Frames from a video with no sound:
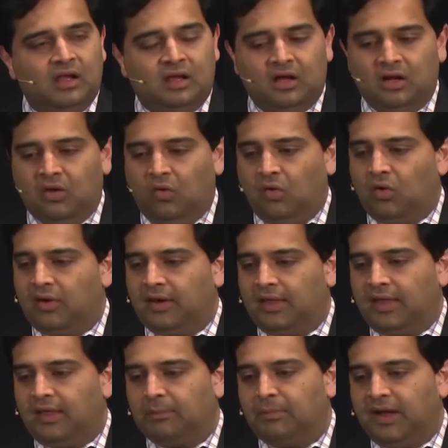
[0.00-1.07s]
uh, or
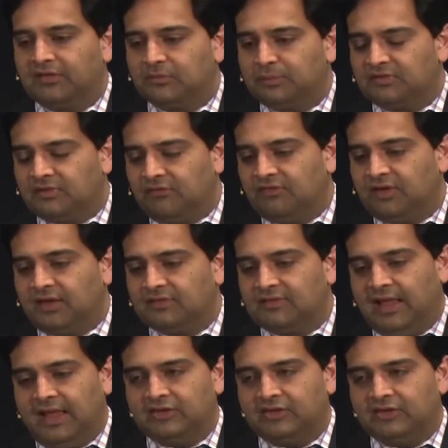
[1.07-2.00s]
a bispecific. It's